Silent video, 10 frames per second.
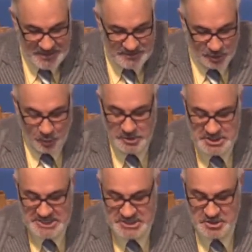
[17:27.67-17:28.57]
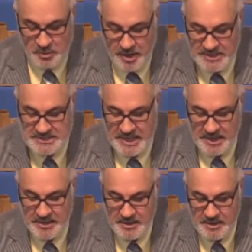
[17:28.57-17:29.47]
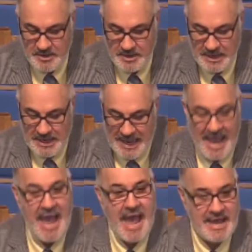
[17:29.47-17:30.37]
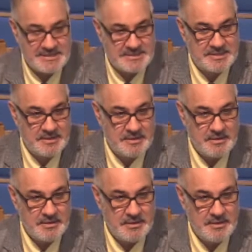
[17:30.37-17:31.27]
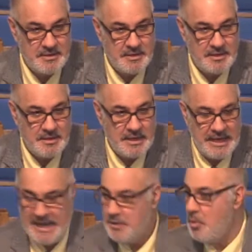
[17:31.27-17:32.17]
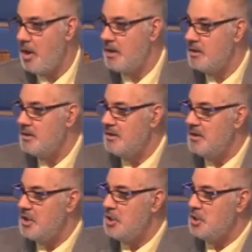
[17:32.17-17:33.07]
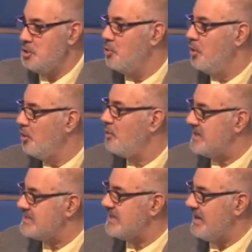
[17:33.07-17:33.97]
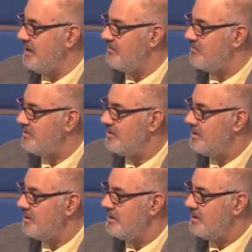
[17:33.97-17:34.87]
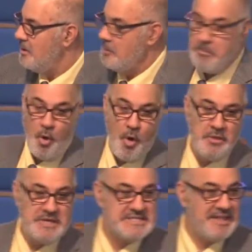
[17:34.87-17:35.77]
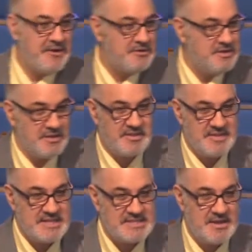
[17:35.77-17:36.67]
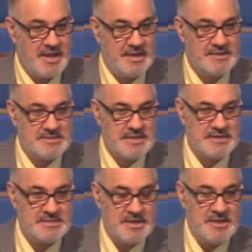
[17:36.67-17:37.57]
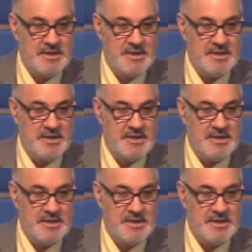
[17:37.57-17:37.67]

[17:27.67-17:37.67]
The Lord Jesus Christ said, ask and what? You will receive. Paul in his letter to the Thessalonians says,